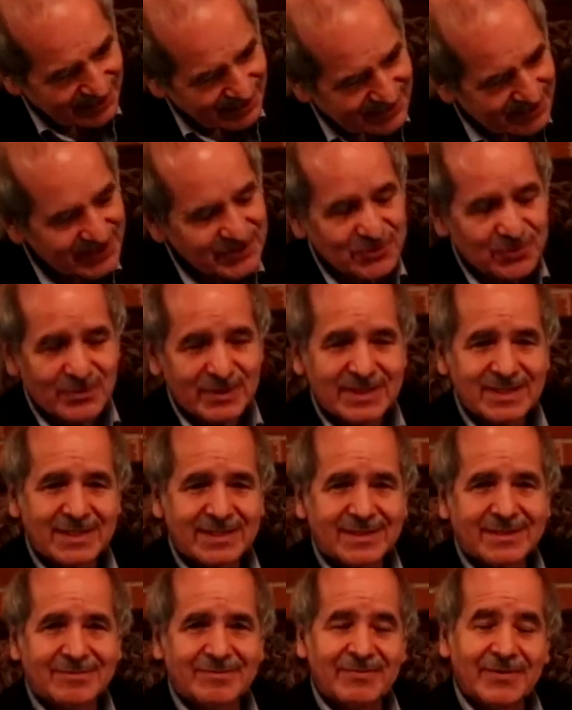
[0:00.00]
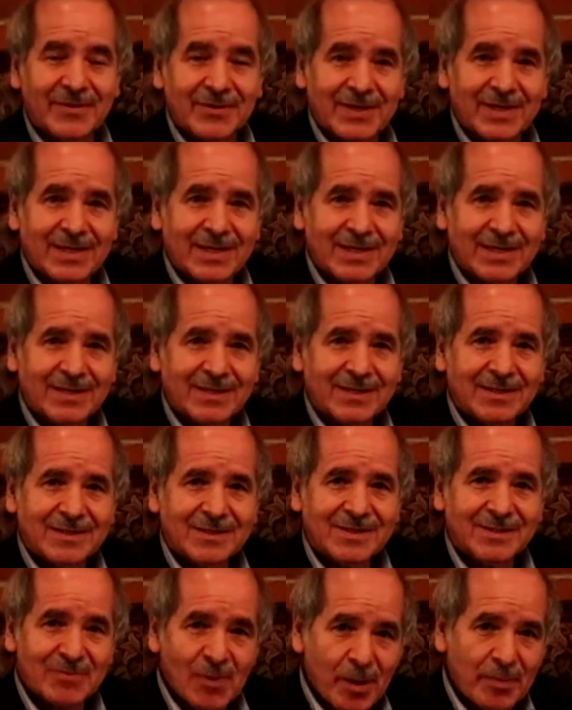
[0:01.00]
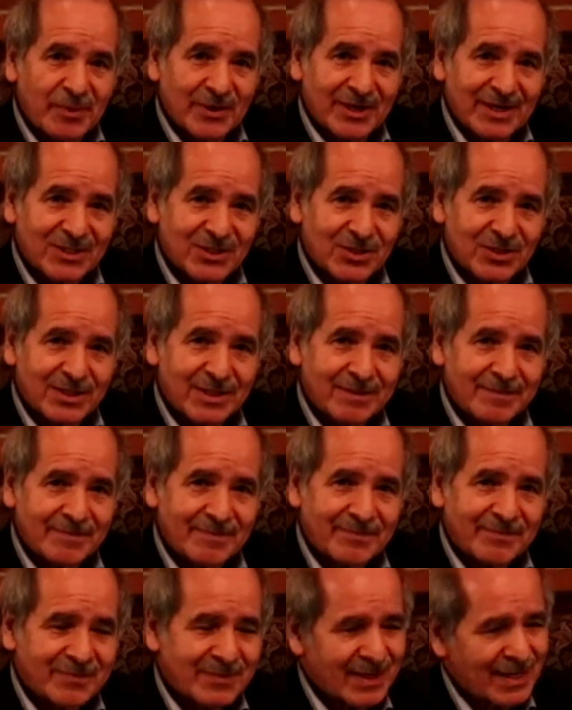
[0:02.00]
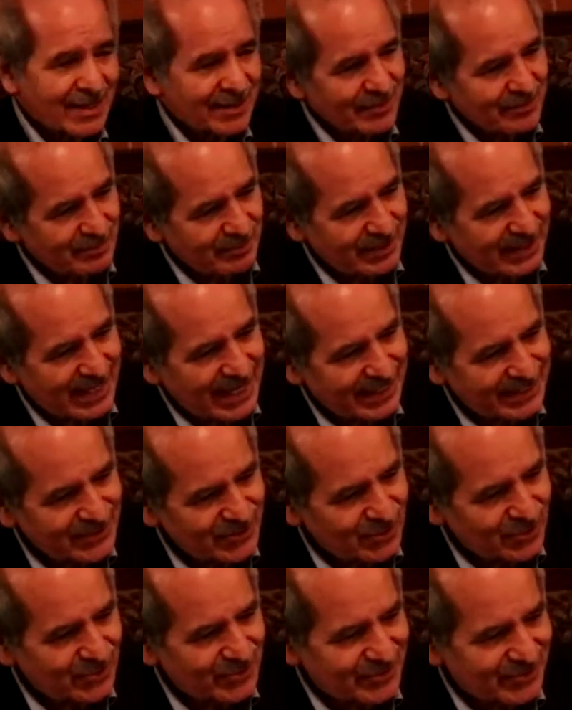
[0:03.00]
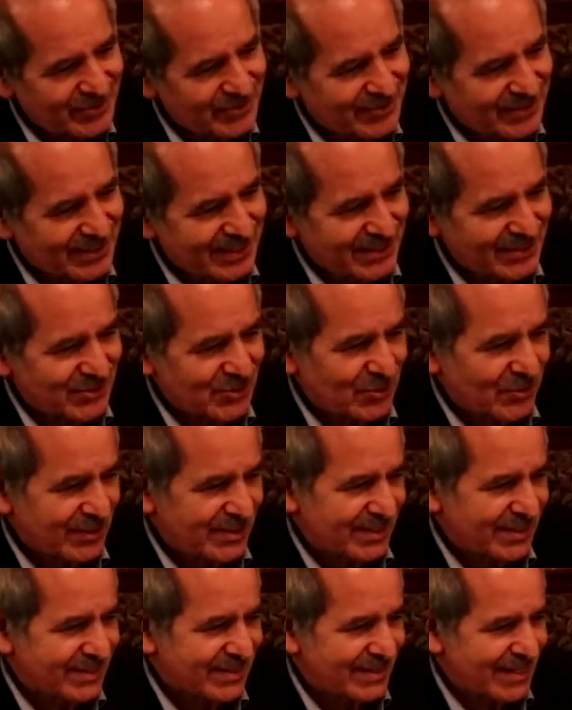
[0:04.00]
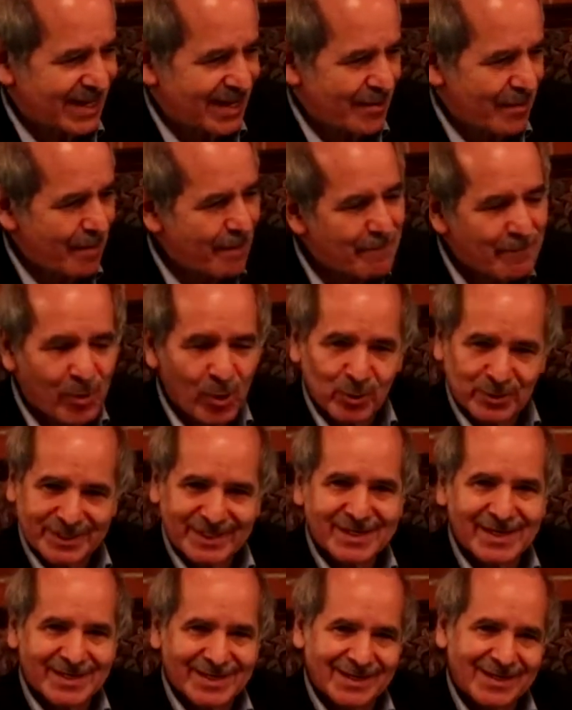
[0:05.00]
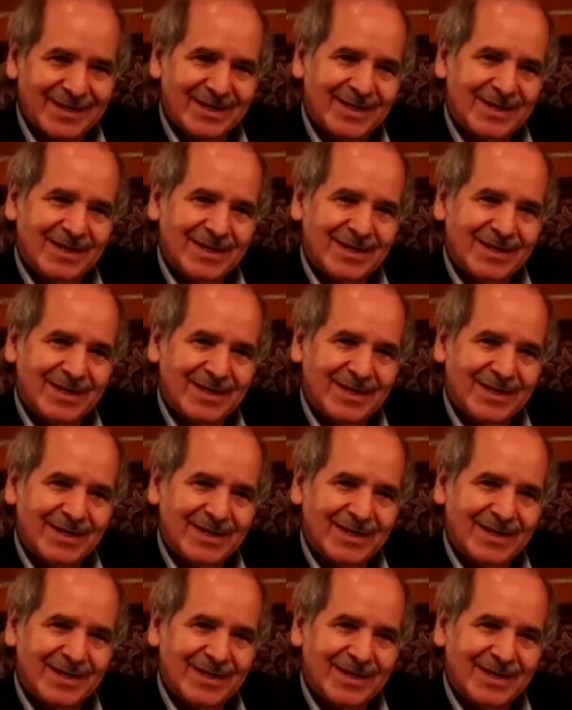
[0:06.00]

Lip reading: This one is very small production, but I know you're going to enjoy this bolt cutter